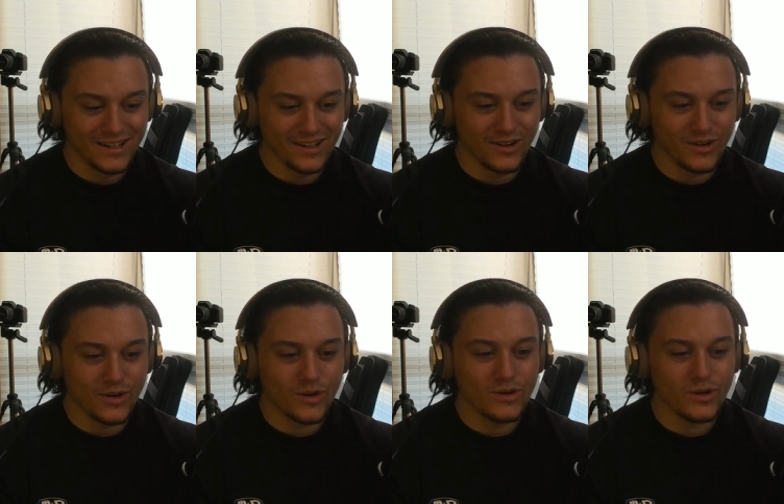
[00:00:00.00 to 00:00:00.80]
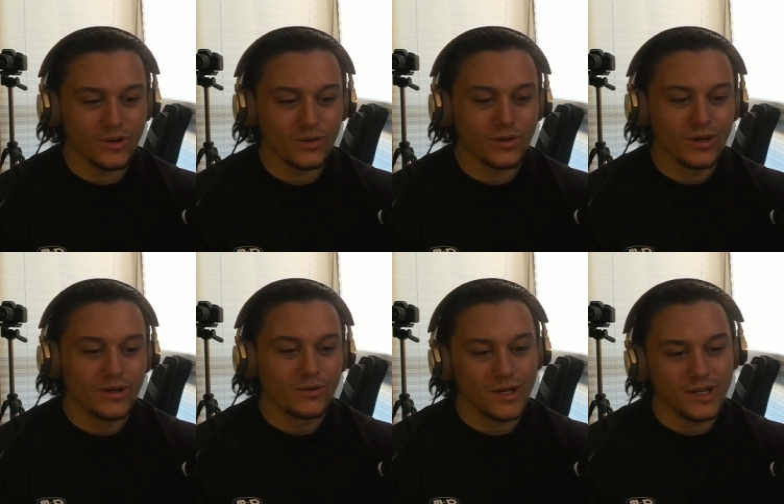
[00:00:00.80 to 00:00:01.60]
Oh no,
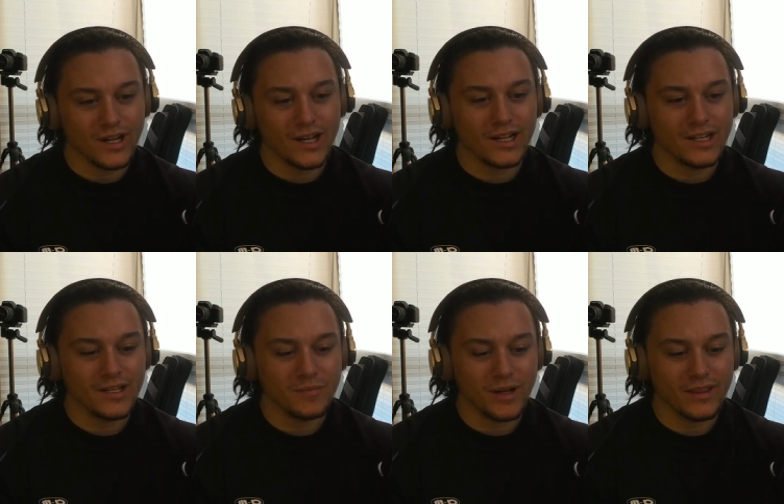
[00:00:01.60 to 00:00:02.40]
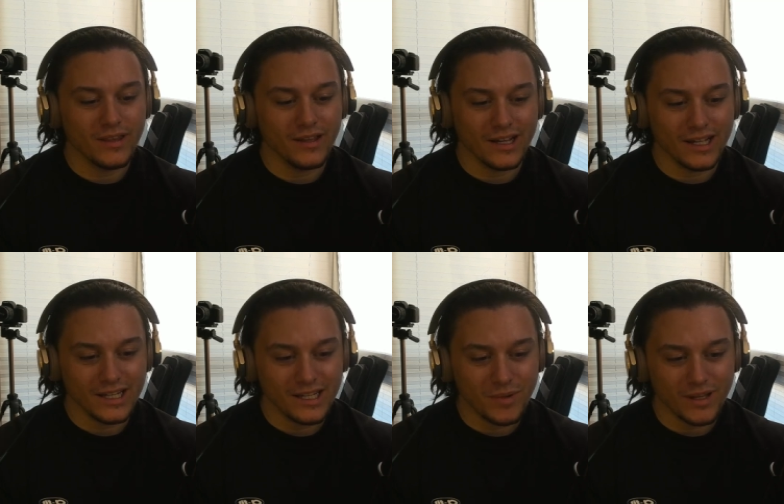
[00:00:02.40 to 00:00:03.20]
Ryan, I got yeah. hit by the, I got
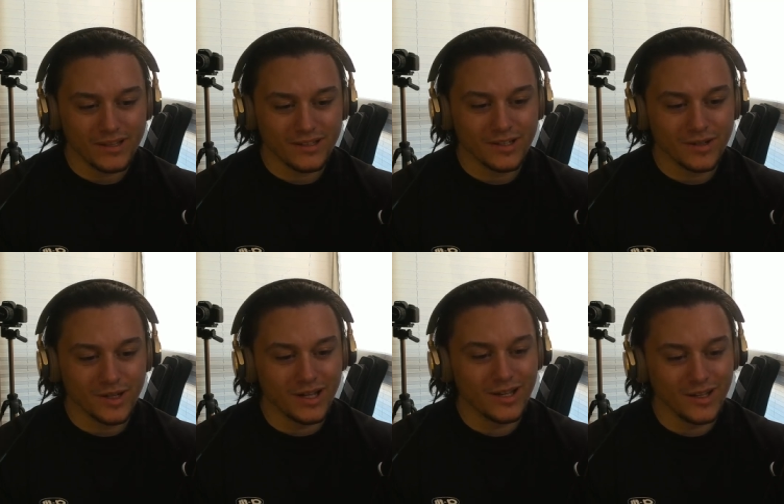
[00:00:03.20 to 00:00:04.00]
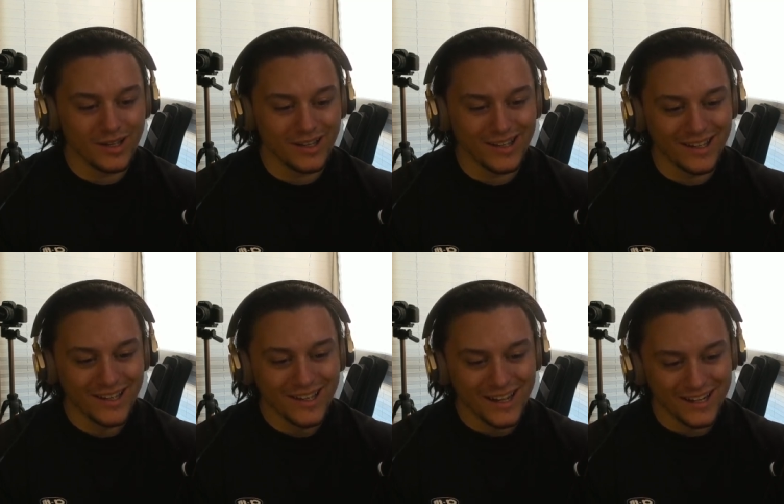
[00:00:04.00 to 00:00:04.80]
hit by the,
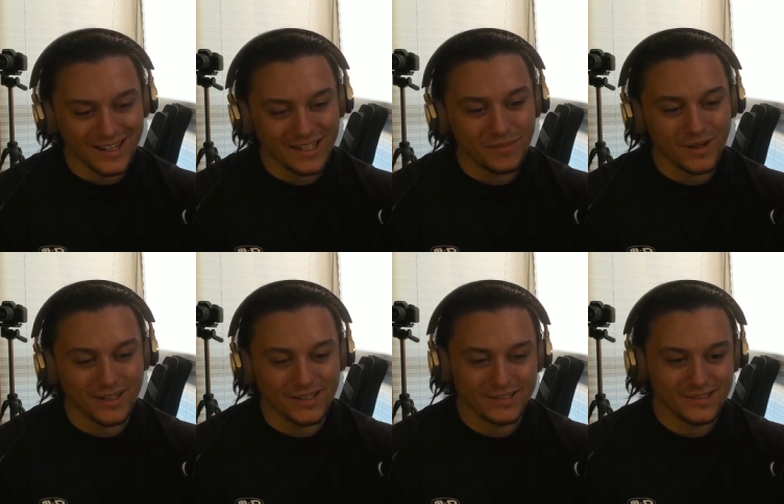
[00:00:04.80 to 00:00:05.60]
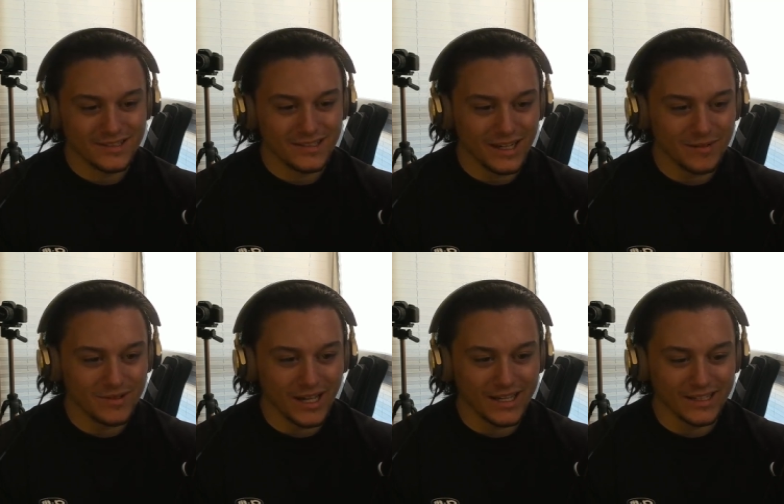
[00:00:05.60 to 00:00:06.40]
I got hit by it. I'm
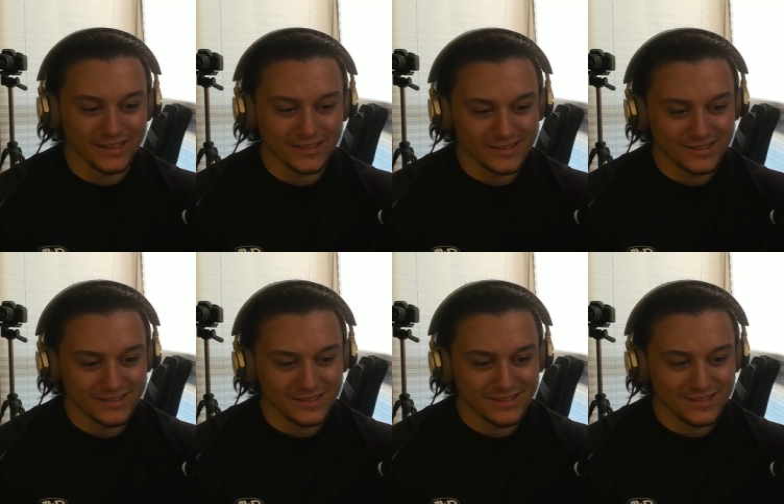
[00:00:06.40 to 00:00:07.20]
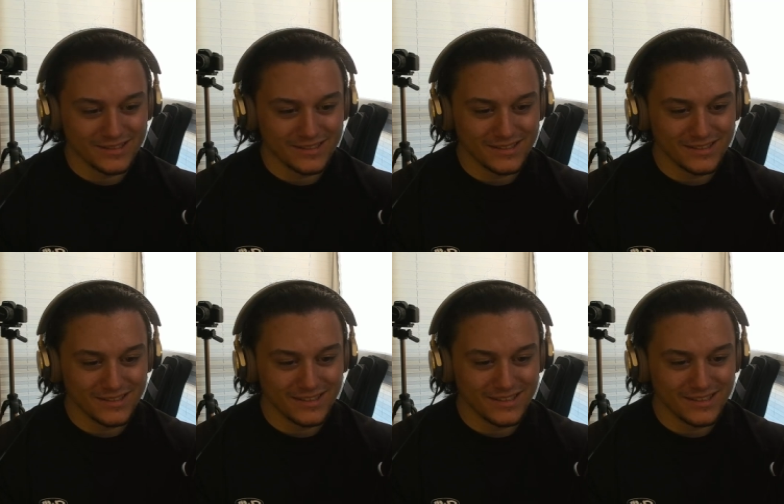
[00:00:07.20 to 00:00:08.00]
dying. I don't think he was
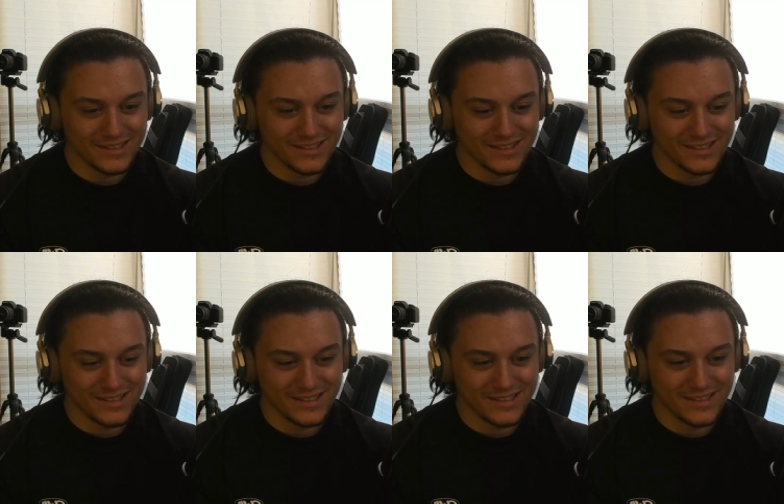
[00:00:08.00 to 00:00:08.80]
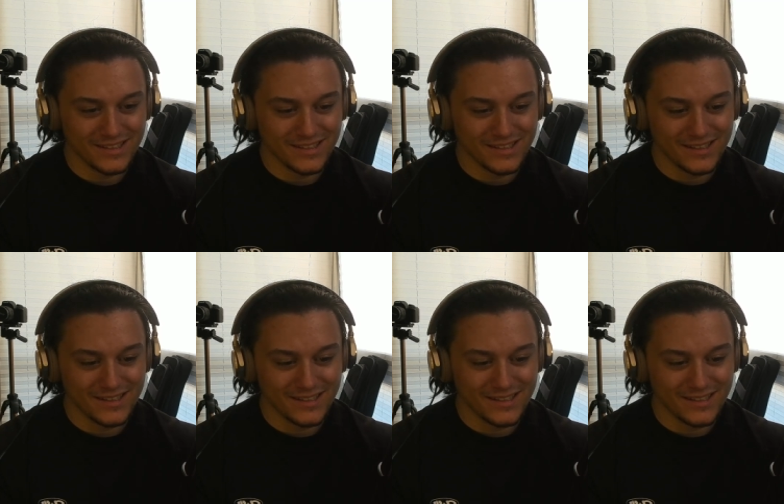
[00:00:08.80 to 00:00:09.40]
joking about being hurt by that.